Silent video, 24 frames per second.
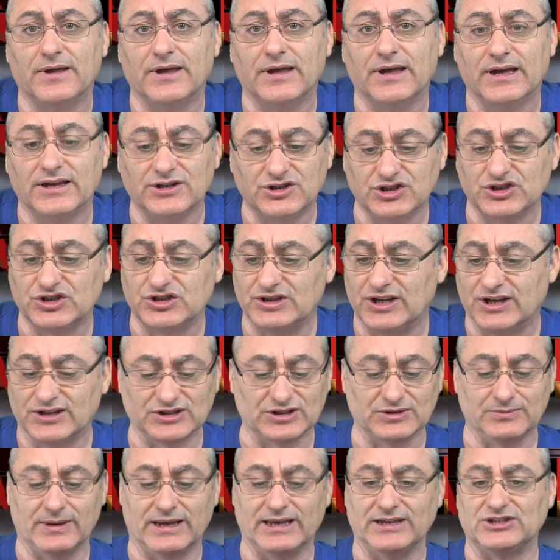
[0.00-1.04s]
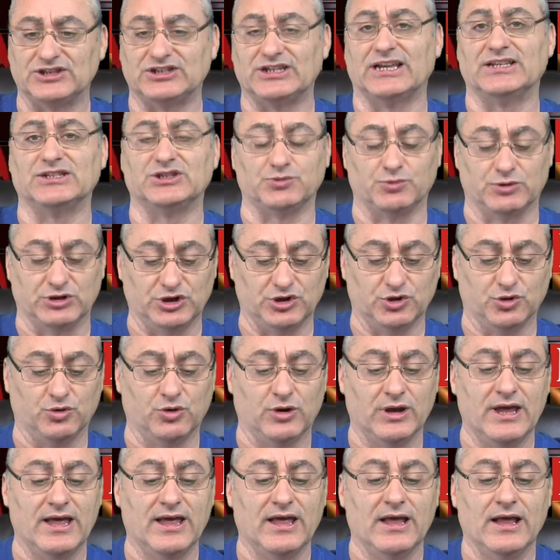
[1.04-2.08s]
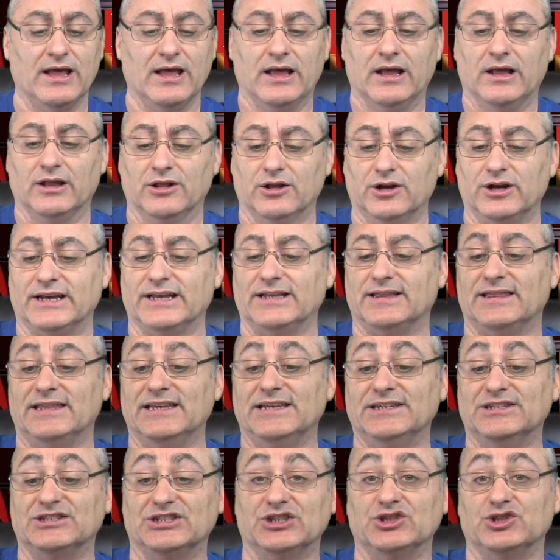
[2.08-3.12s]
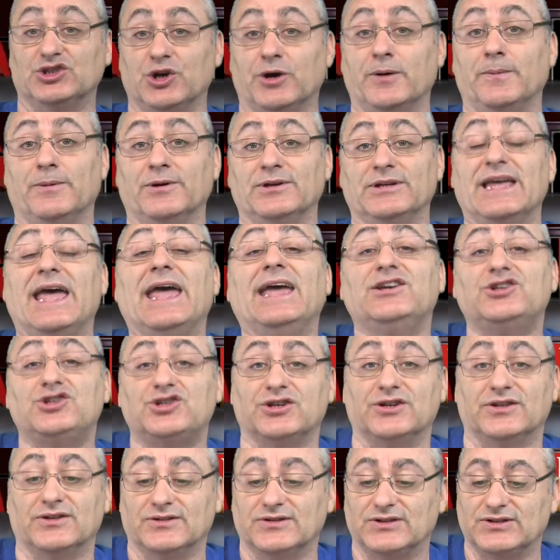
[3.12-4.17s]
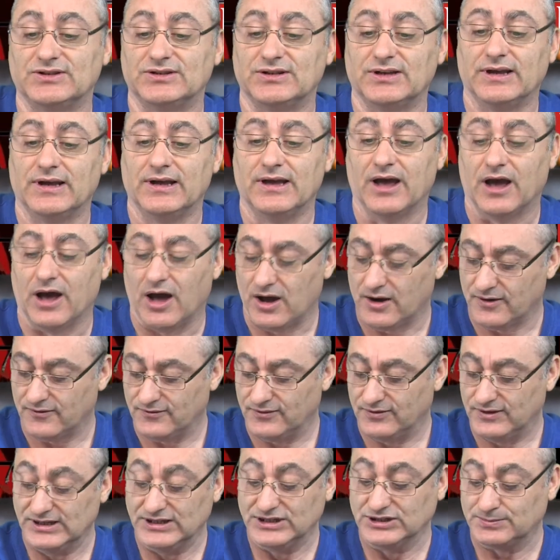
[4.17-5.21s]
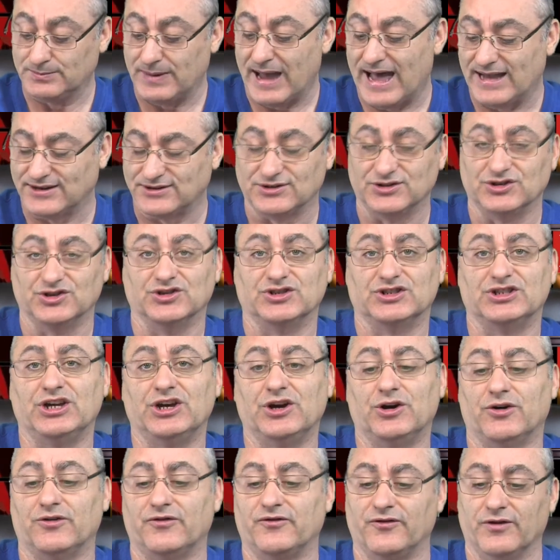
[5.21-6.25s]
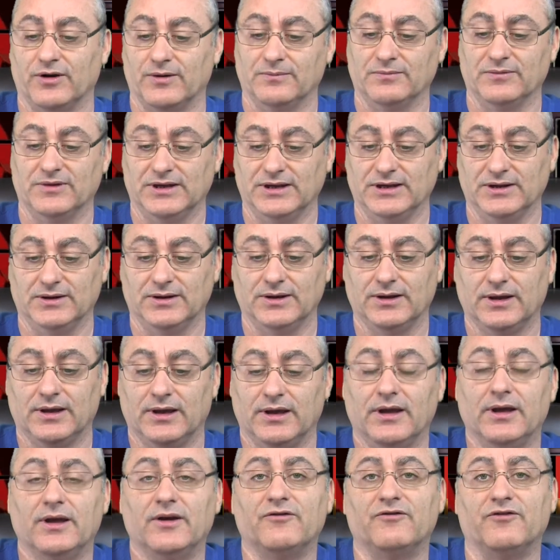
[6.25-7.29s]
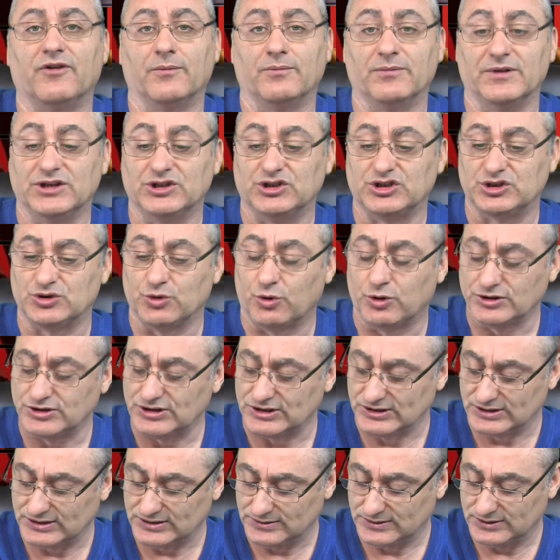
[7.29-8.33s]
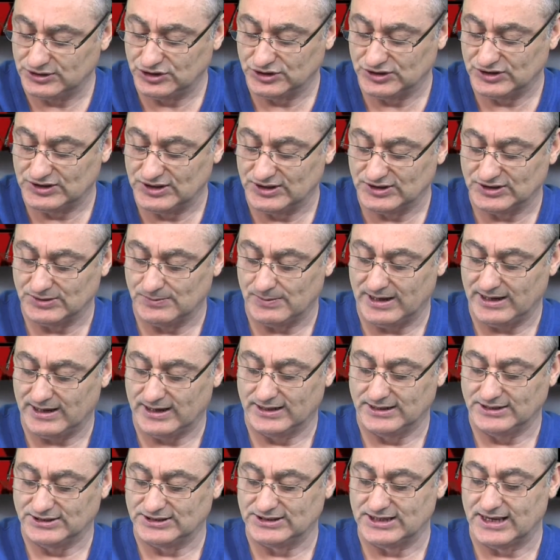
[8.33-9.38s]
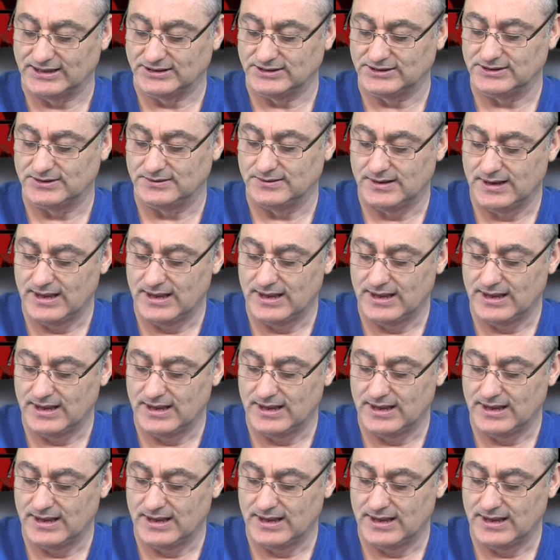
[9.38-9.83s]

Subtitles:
It just doesn't make sense when you look at these interpretations of these passages here from these sources. It just doesn't make any sense.